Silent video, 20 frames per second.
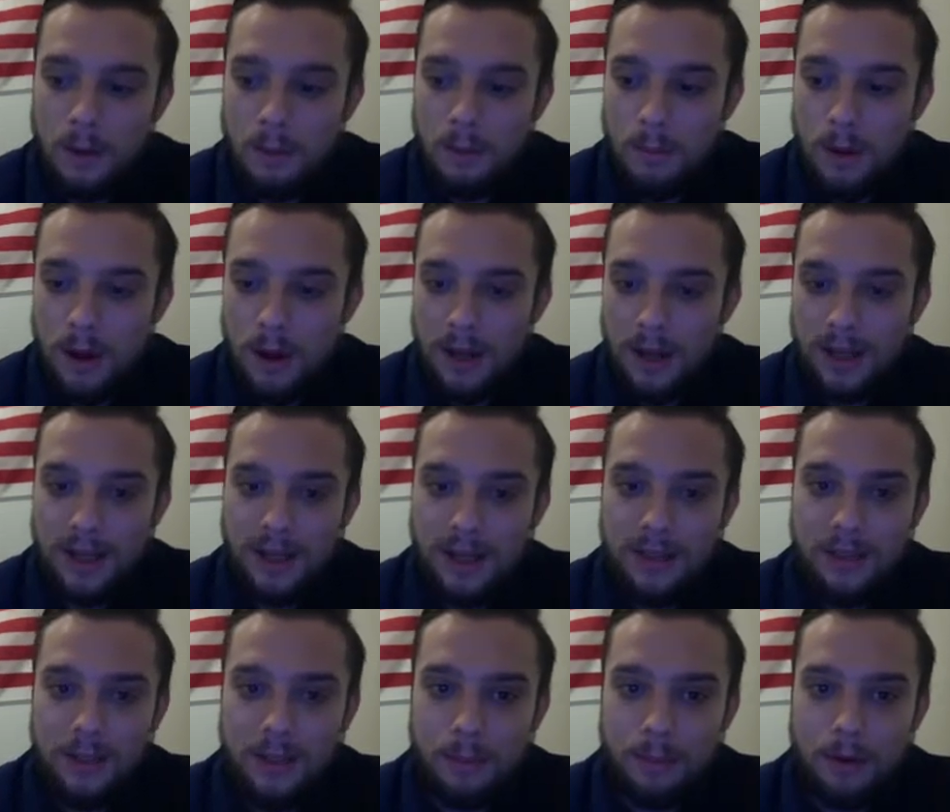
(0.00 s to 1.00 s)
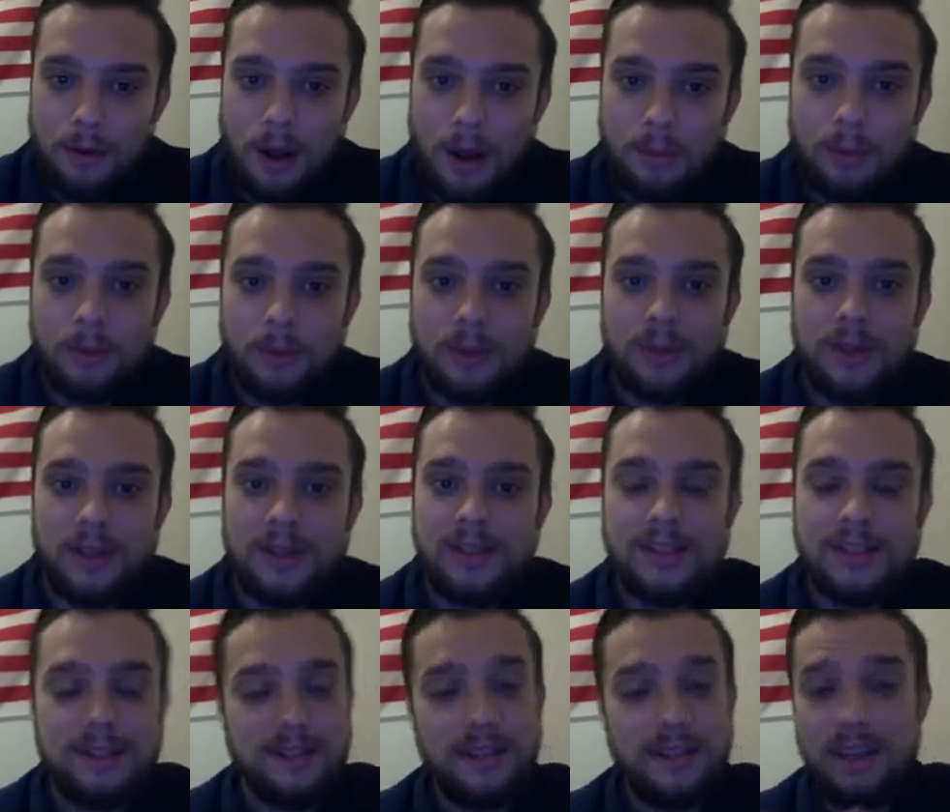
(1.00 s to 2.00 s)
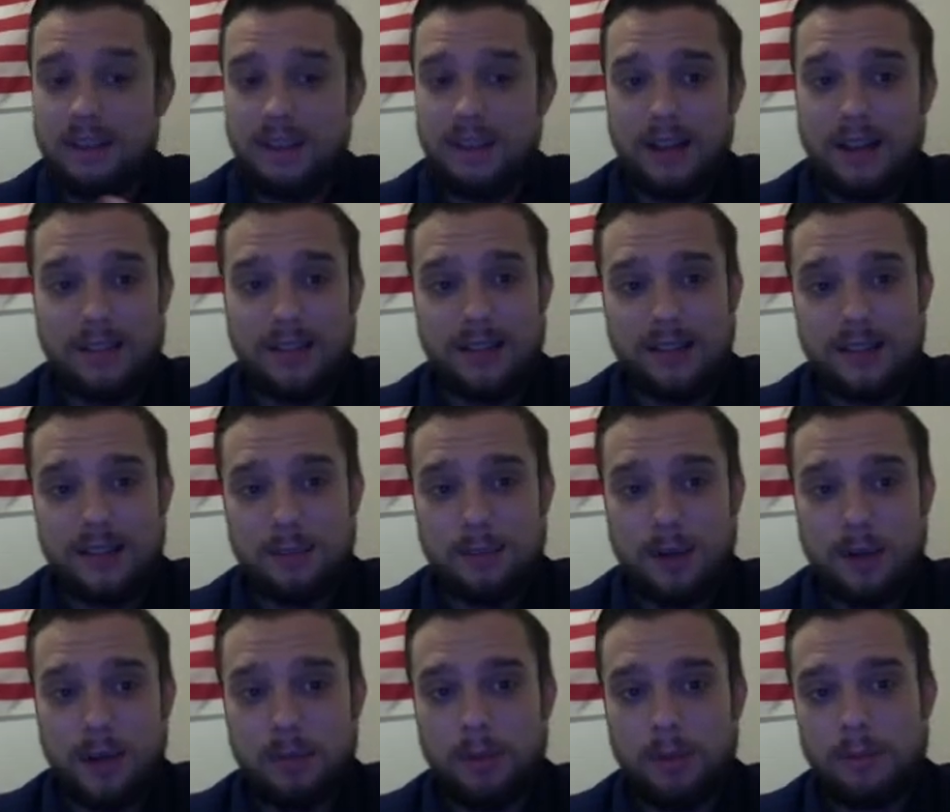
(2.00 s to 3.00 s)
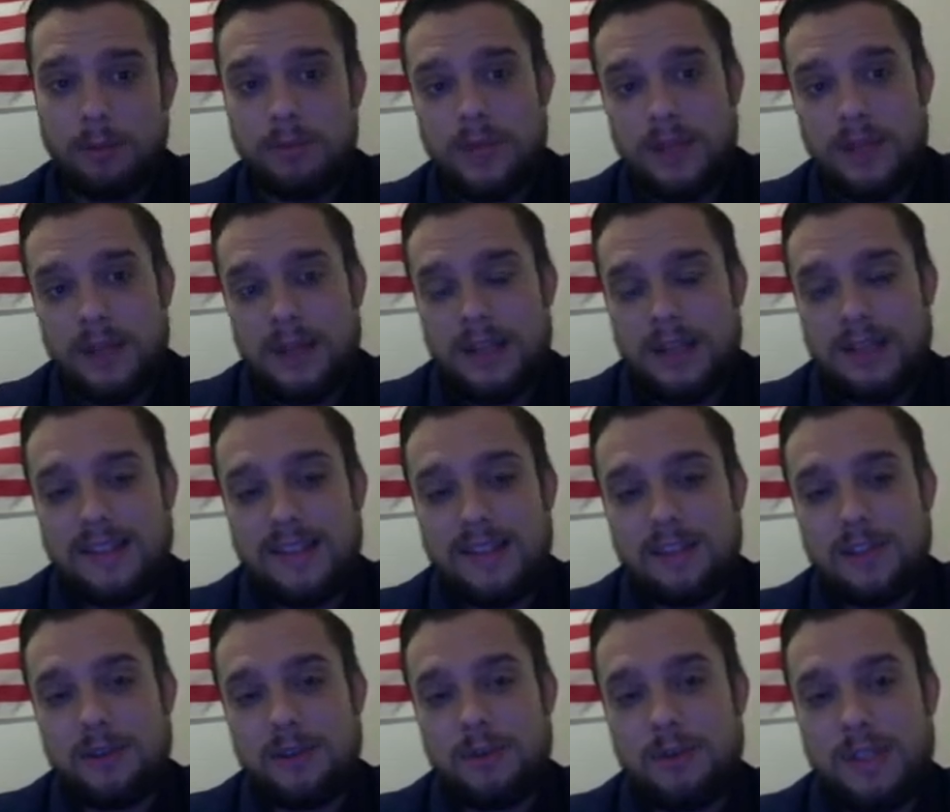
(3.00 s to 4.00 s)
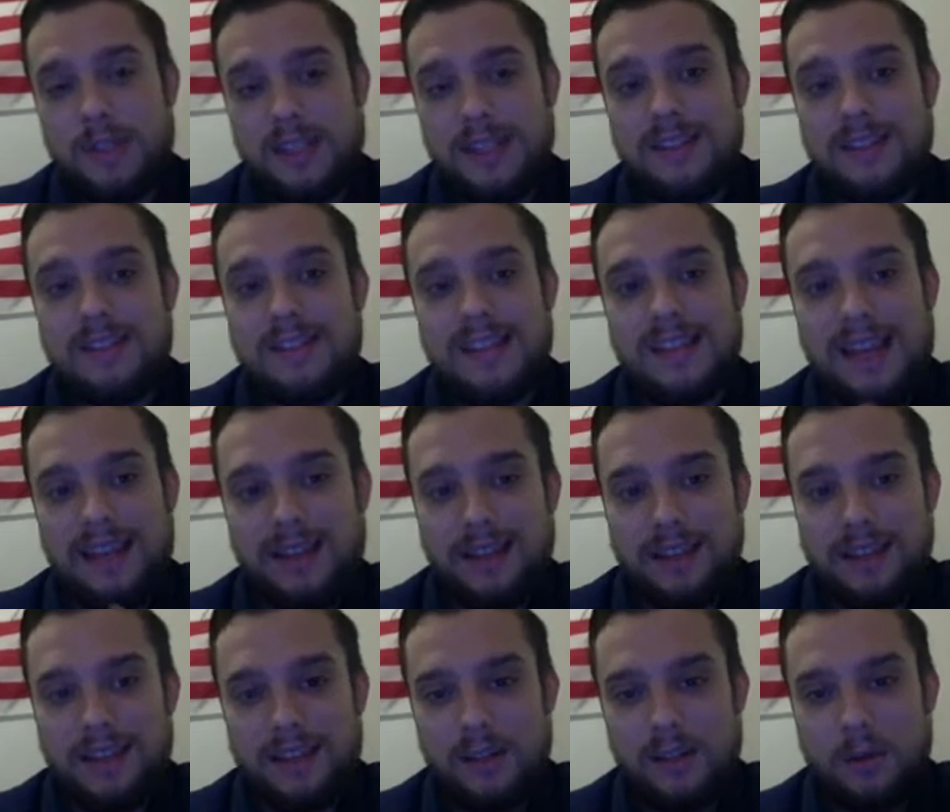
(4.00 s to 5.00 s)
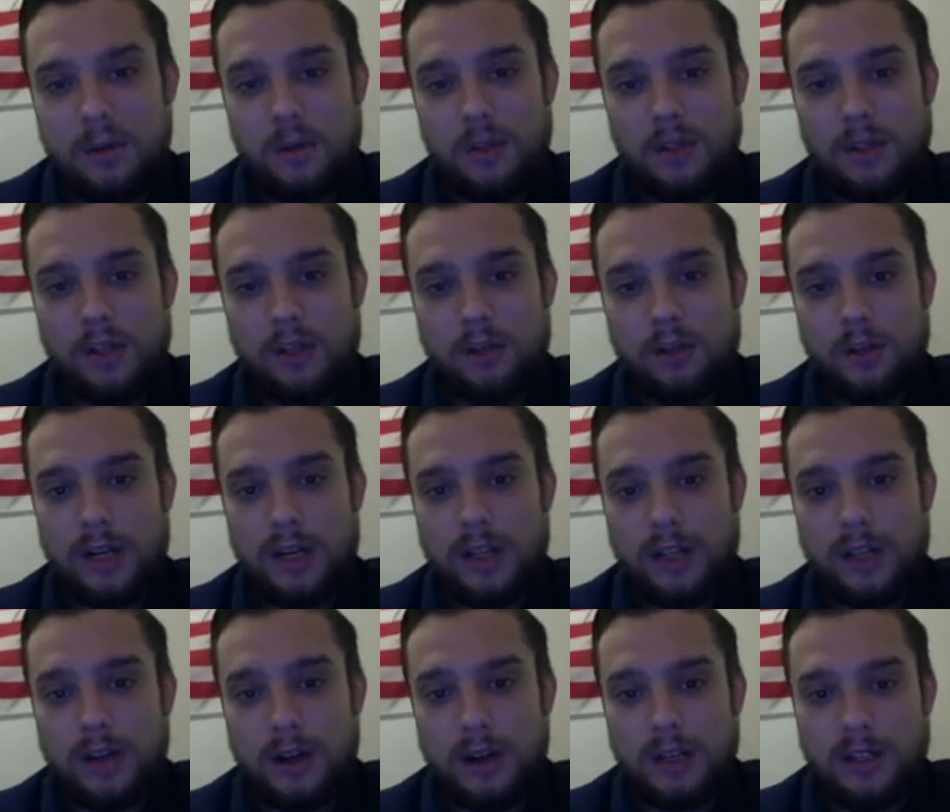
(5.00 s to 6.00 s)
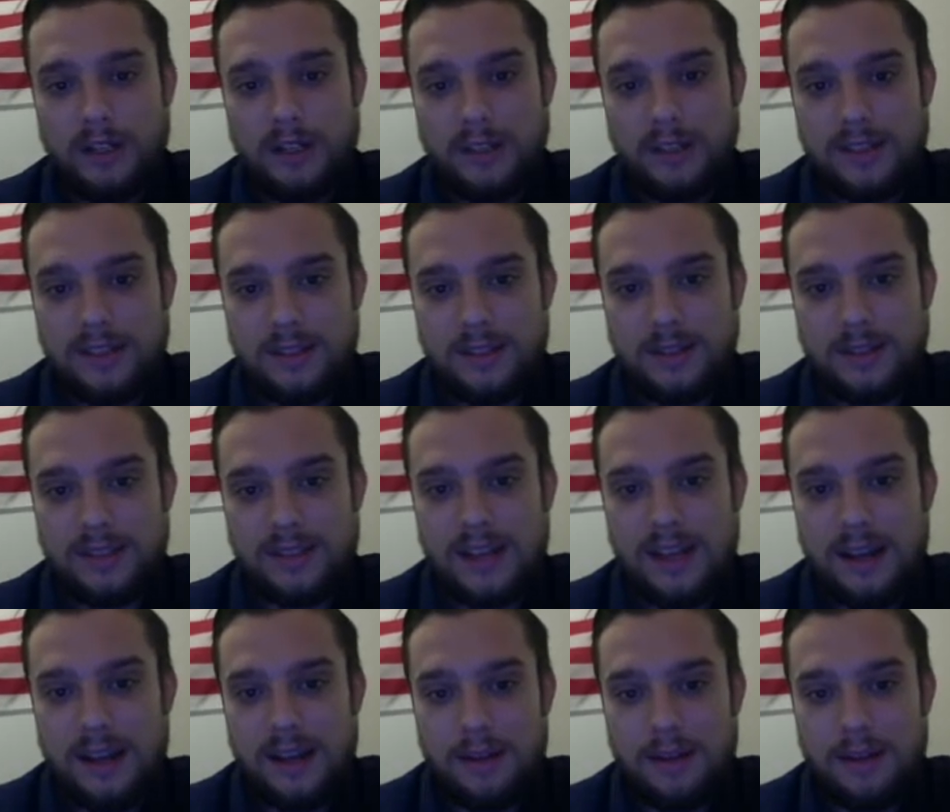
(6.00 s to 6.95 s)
But the problem with this, and not that it's a problem, is that you need data in order to create an audience. So say if I